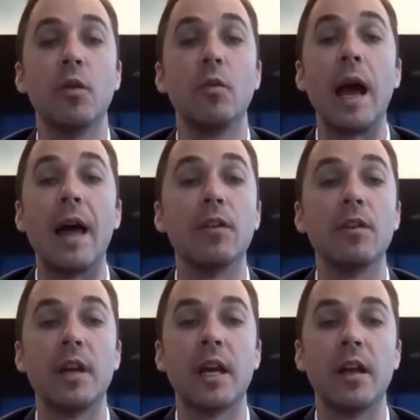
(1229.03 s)
rather
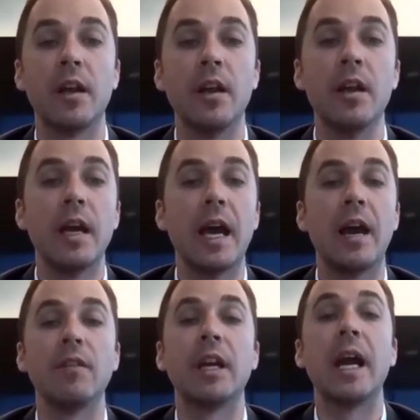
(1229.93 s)
than
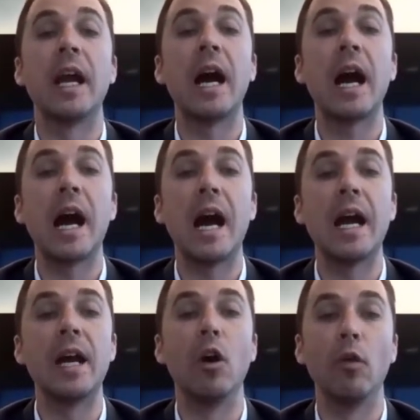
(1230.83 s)
having a
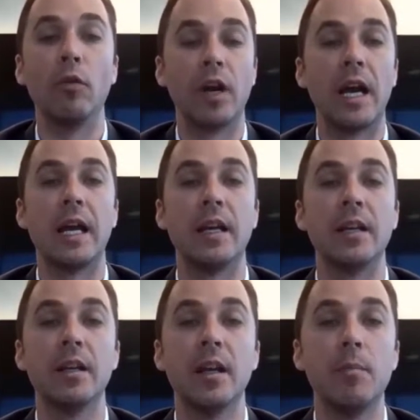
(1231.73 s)
high
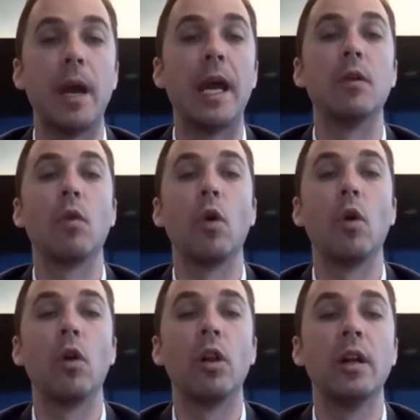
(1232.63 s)
overhead
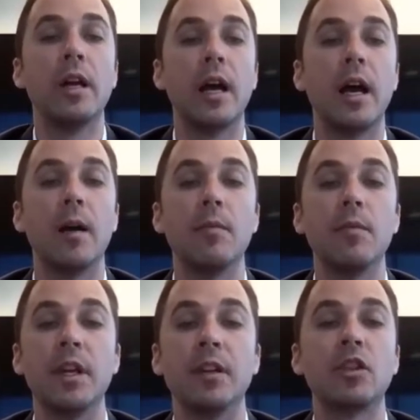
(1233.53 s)
payroll
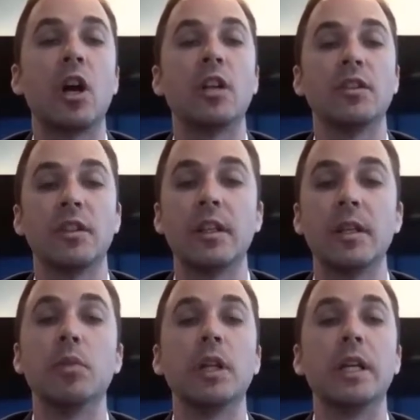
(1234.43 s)
that is constantly
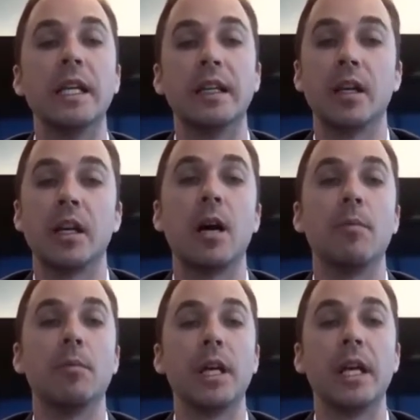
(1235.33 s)
bleeding the
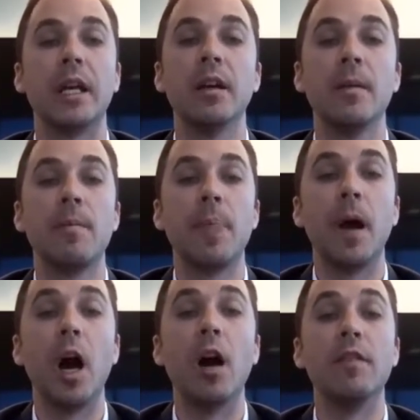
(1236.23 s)
company
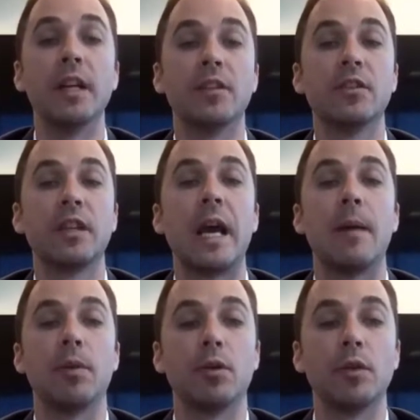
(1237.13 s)
of its
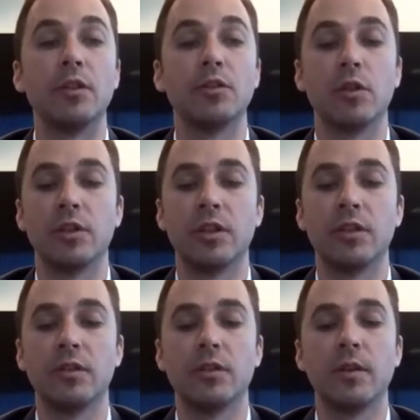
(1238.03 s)
capital
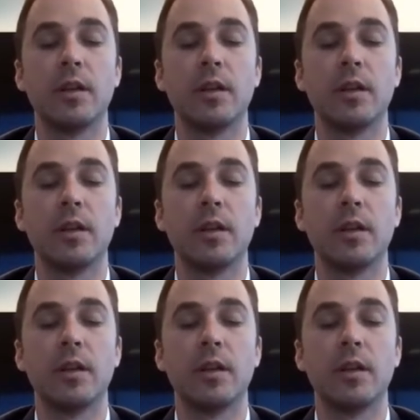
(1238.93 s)
resources.